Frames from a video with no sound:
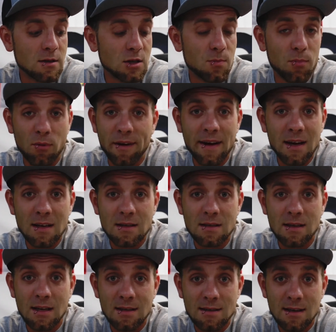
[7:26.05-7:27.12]
sprays
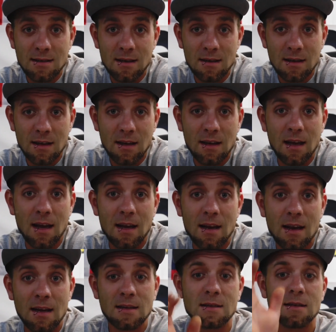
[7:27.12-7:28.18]
consistently and
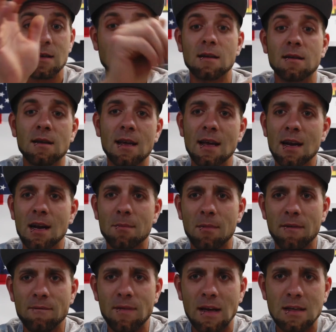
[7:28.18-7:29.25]
nicely. Get out of
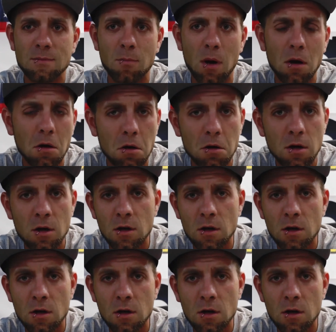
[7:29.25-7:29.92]
my face, bug.